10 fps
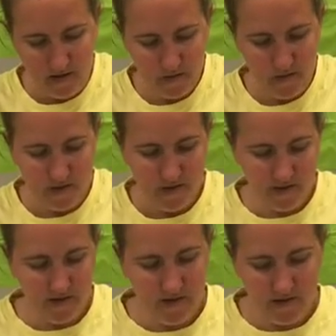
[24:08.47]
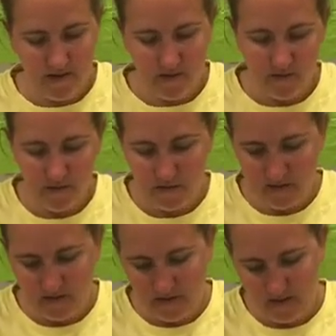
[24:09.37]
I'm just going to do
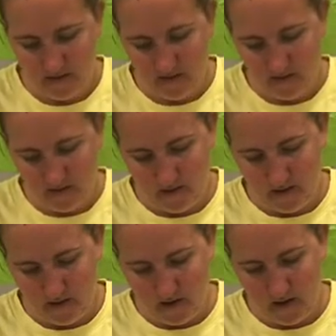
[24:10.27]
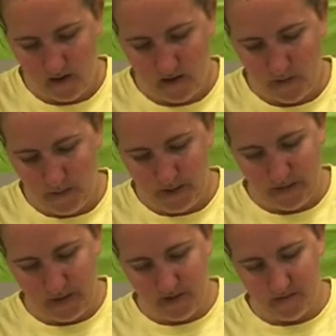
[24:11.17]
the ends by
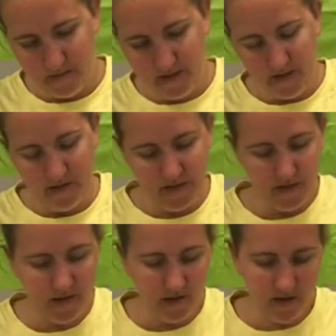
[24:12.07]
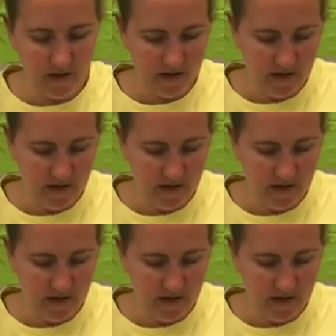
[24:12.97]
themselves here,